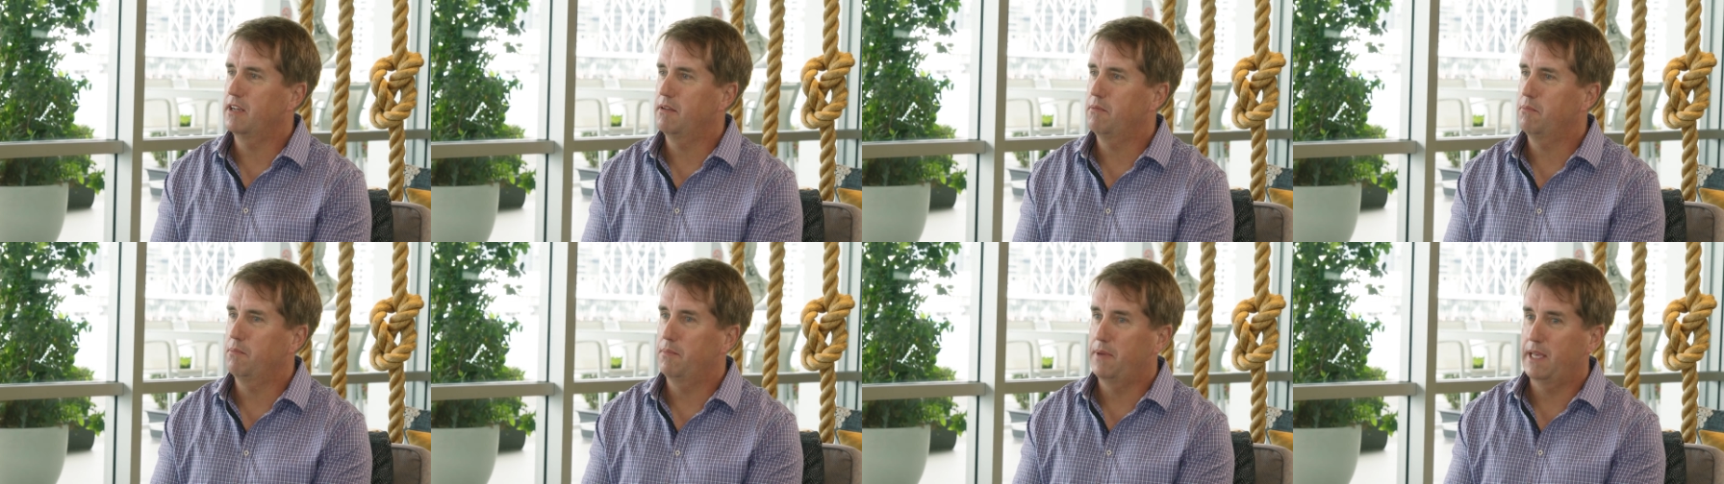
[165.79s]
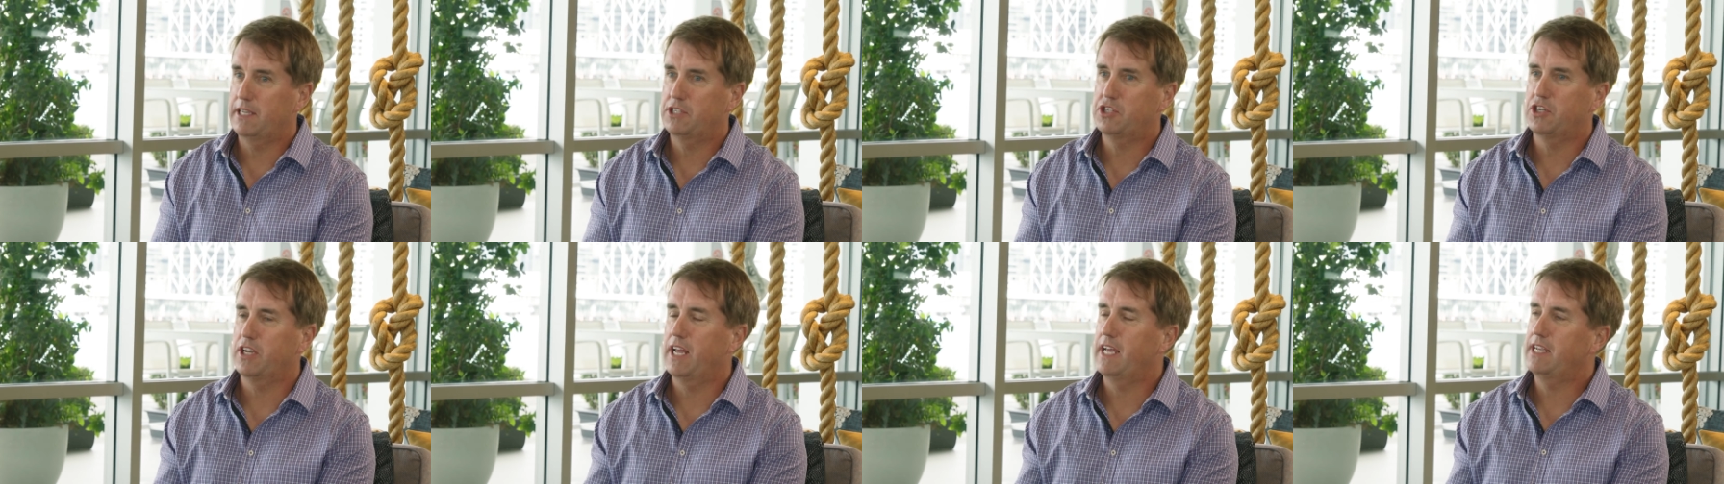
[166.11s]

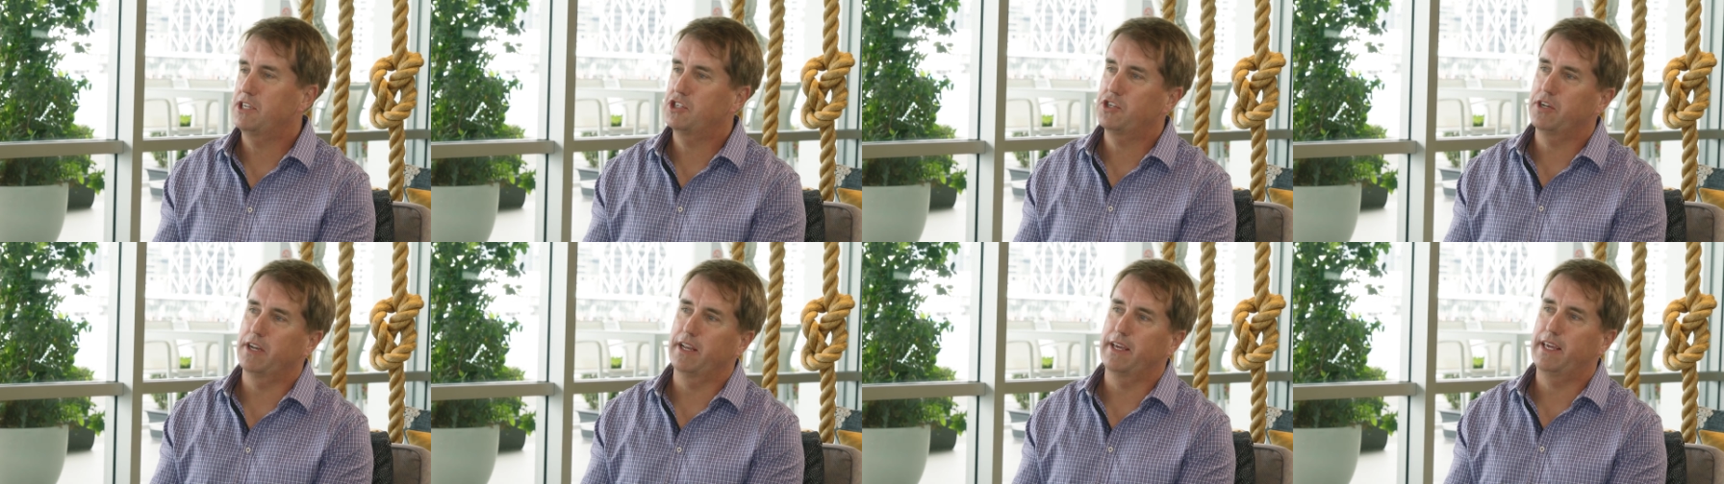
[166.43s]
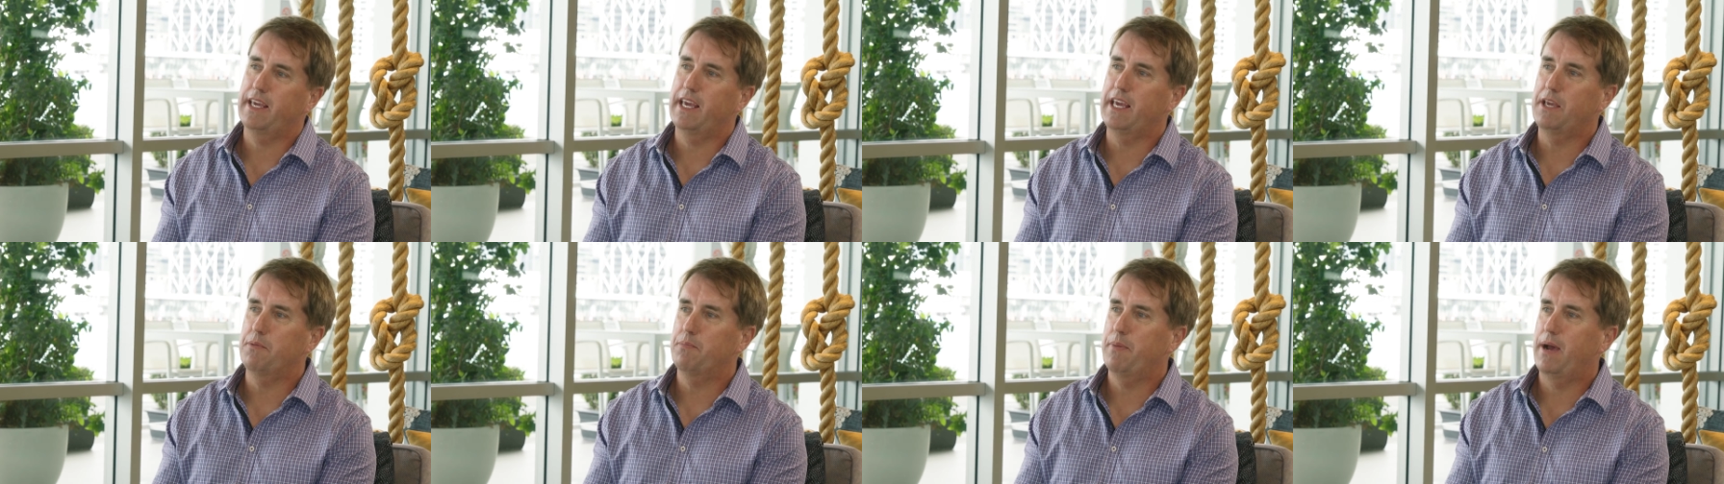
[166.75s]
imagination a
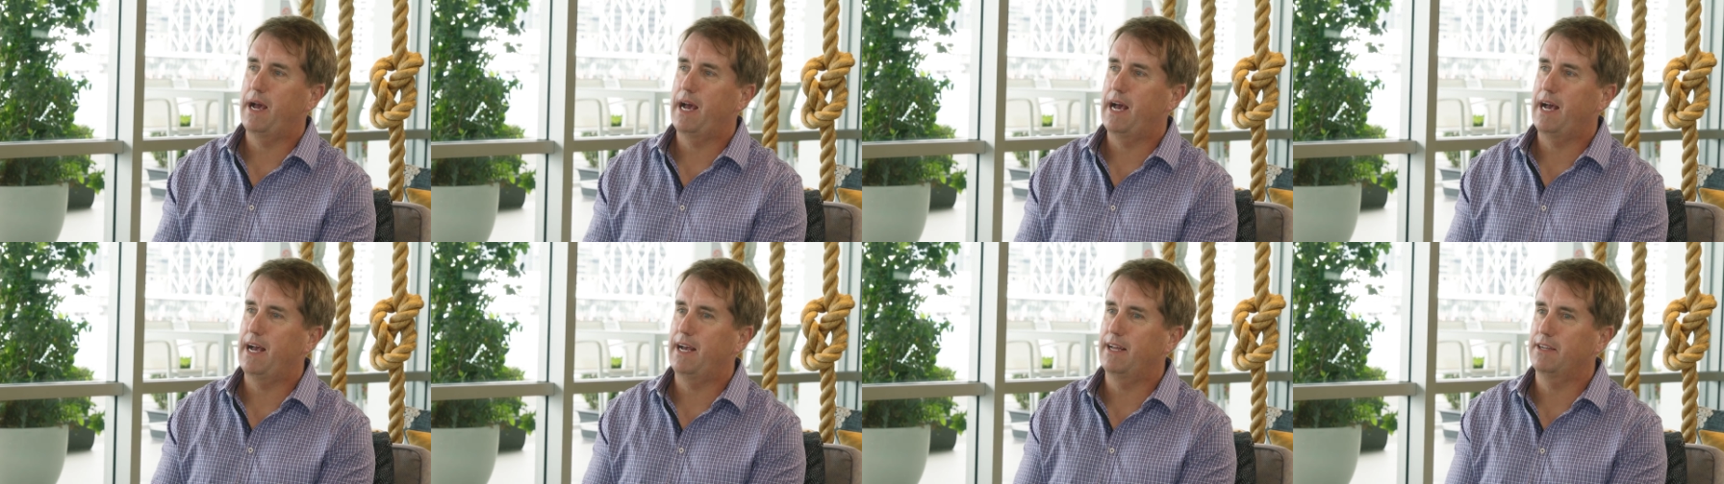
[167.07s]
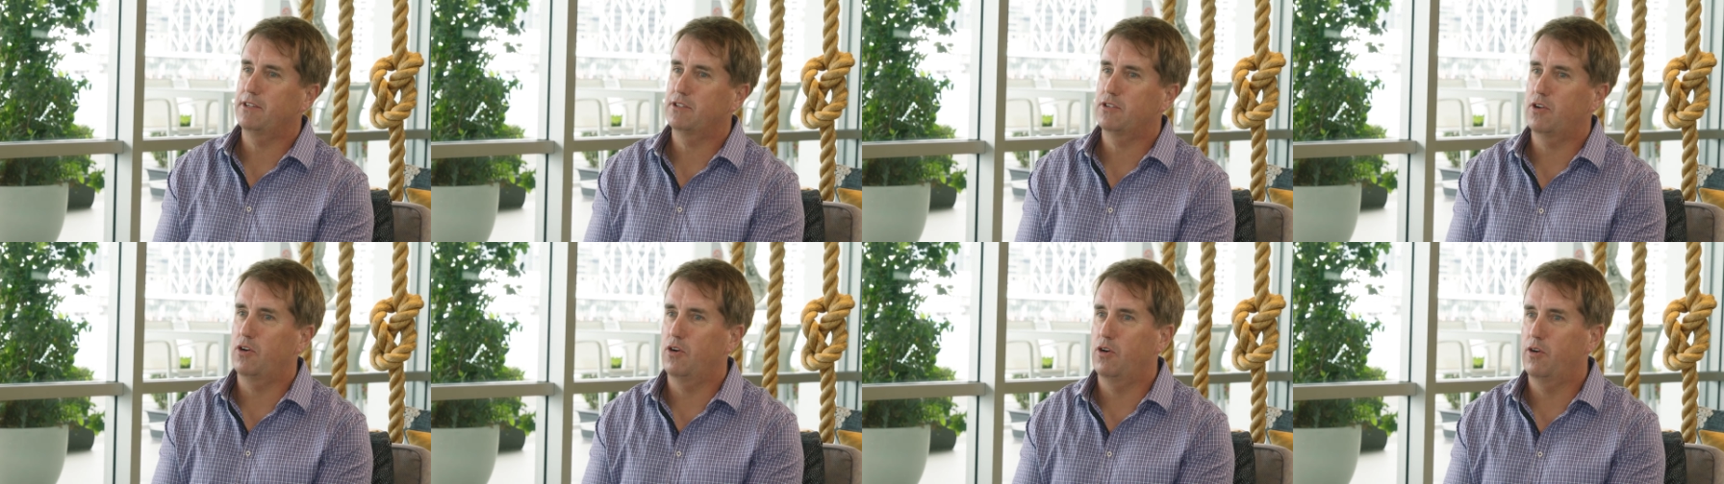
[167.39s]
key
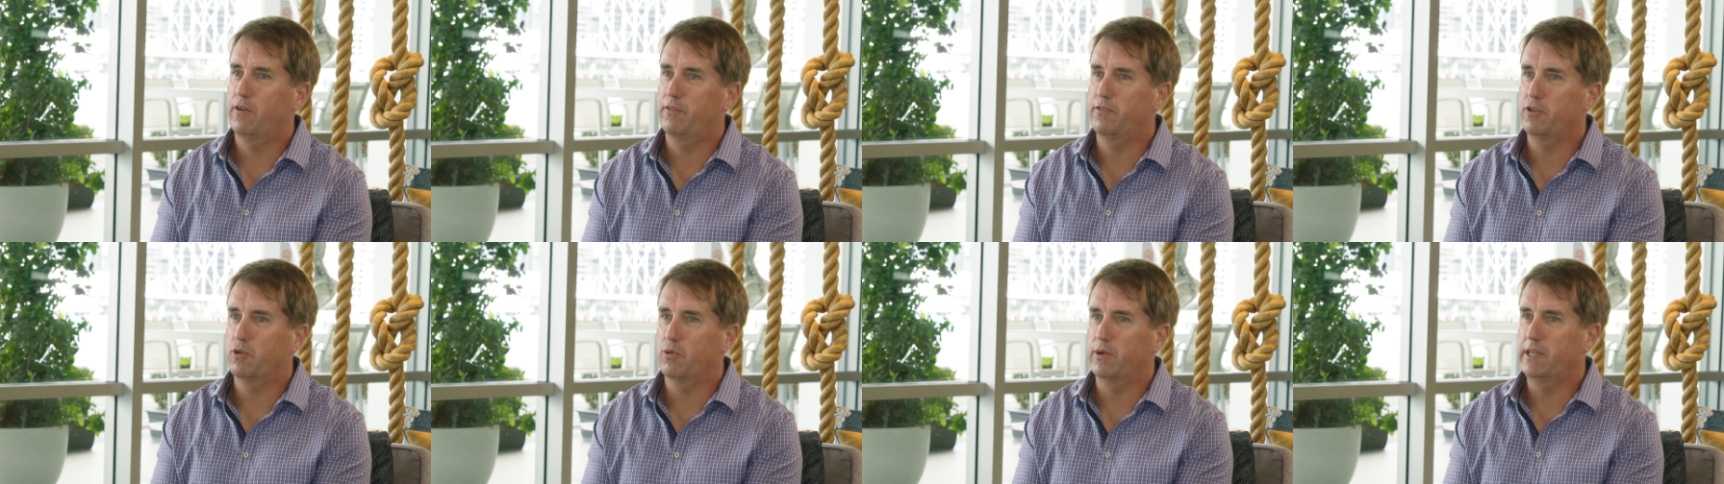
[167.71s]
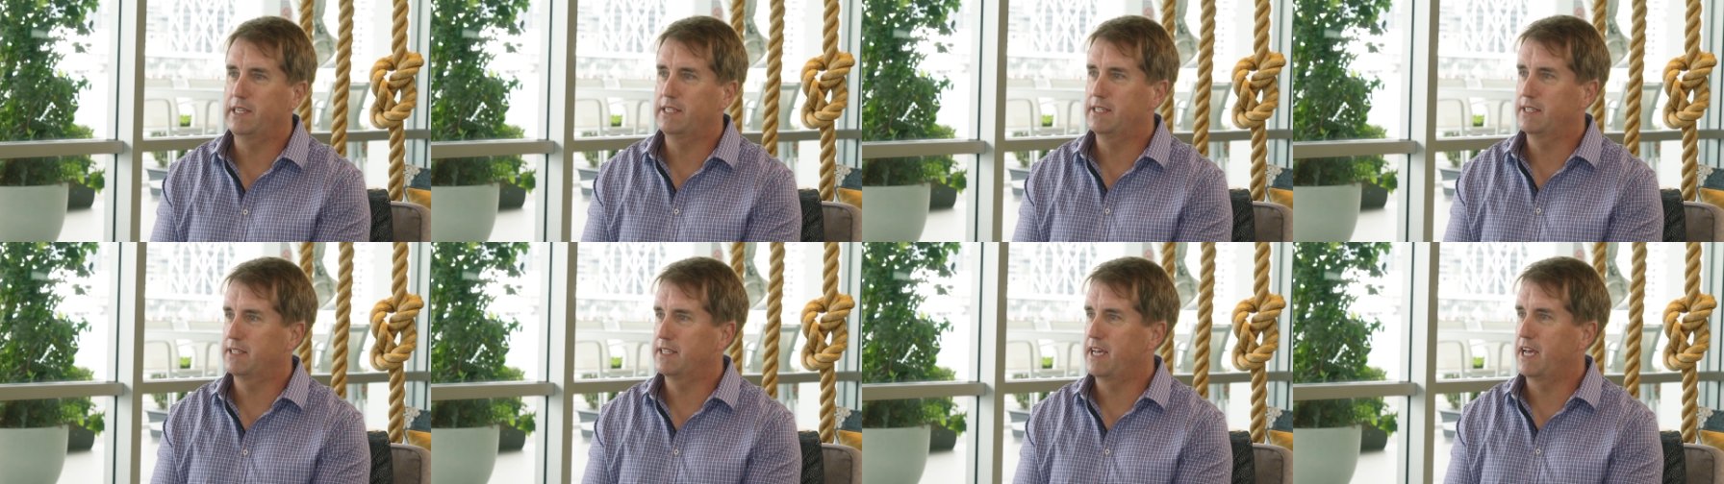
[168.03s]
part of your
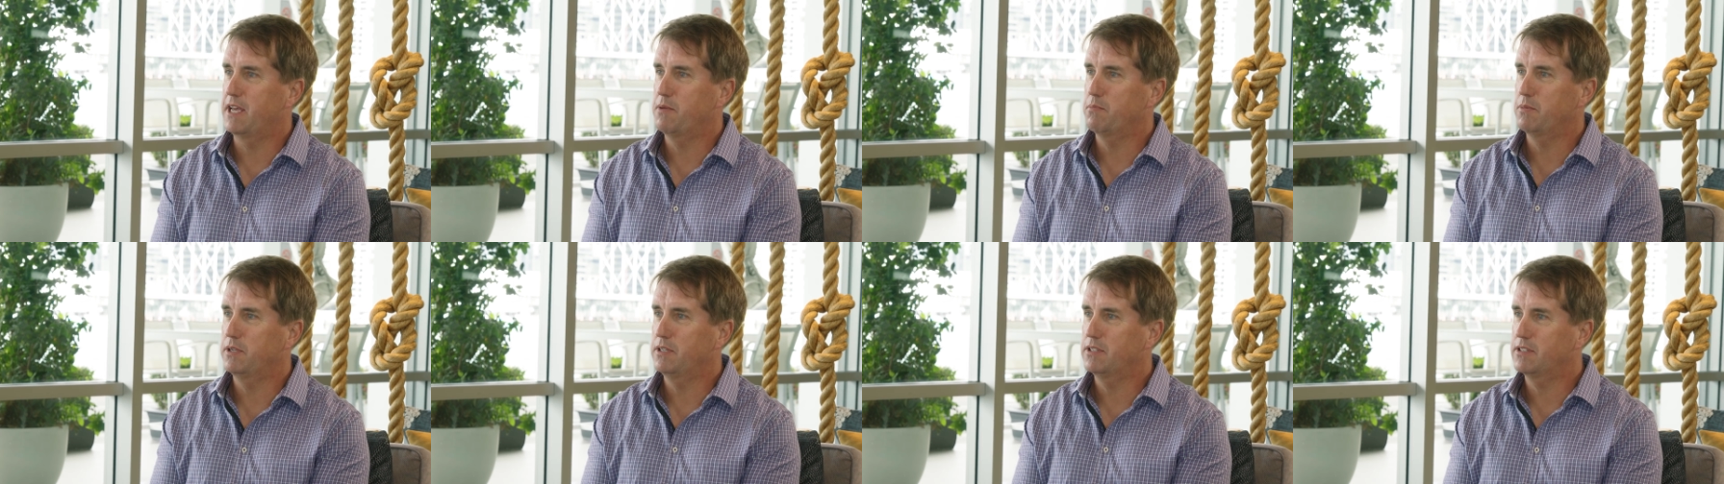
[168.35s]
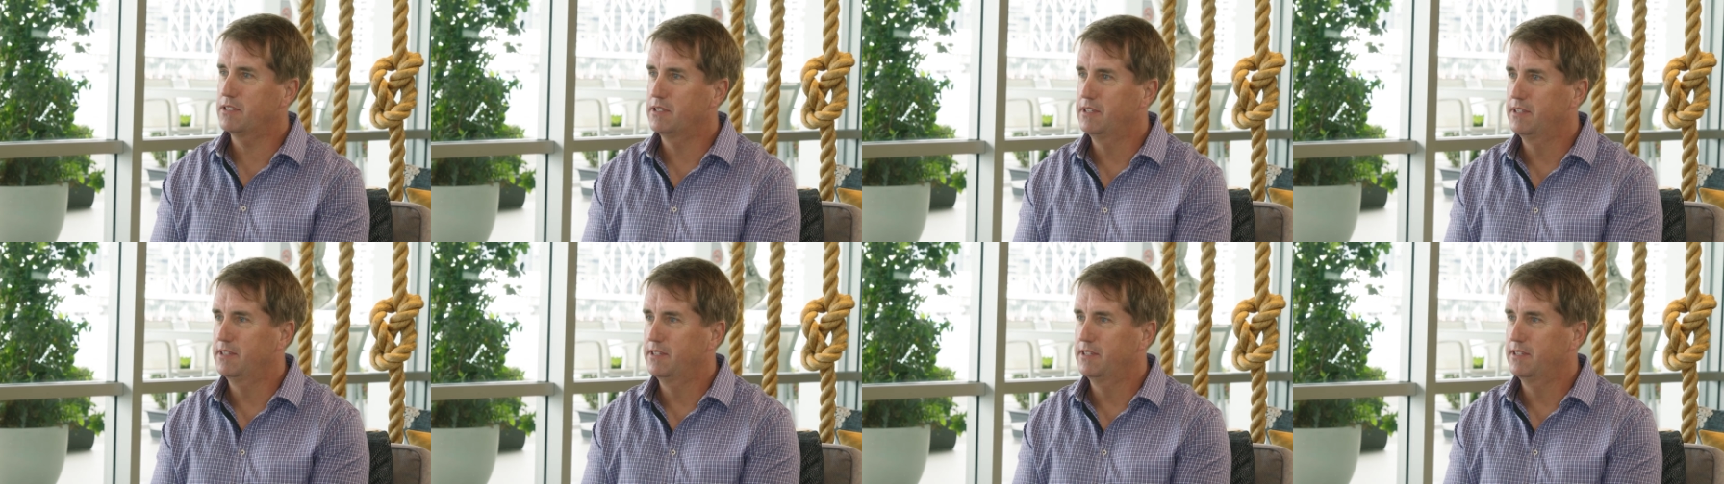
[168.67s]
entertainment?